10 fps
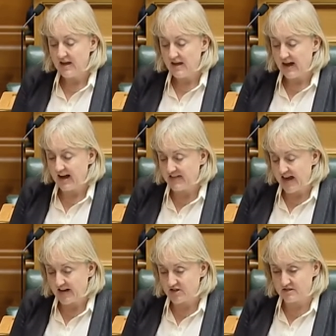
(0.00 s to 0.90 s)
uh,
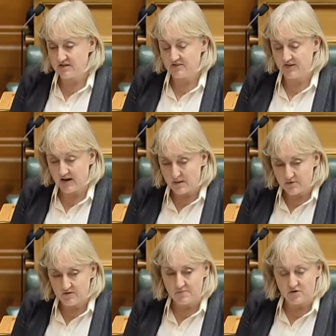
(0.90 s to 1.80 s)
the actions of a
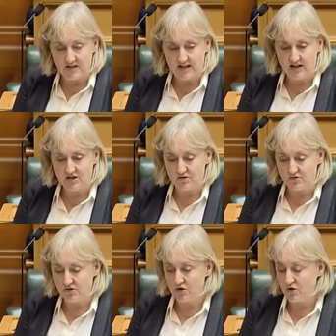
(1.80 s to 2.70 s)
number of
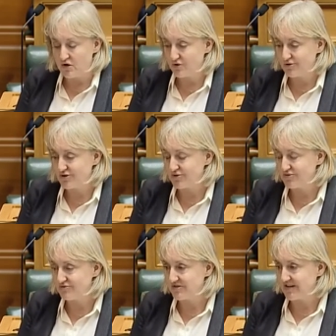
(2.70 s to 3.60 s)
multinationals who look
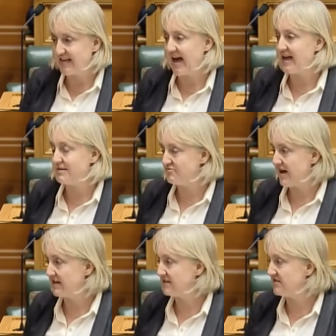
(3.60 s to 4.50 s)
to, to game
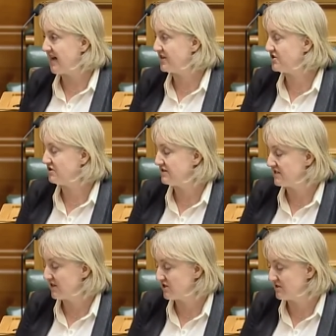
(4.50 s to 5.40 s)
relative tax
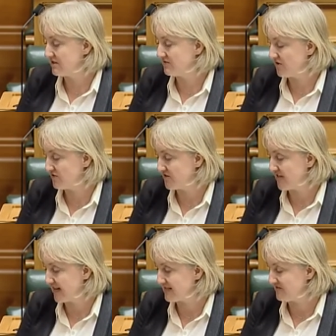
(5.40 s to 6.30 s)
jurisdictions for, for
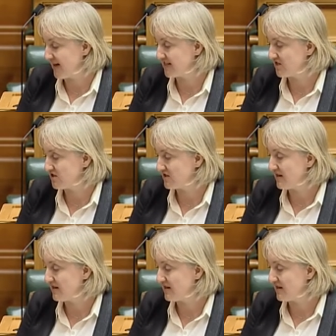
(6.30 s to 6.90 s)
tax advantage.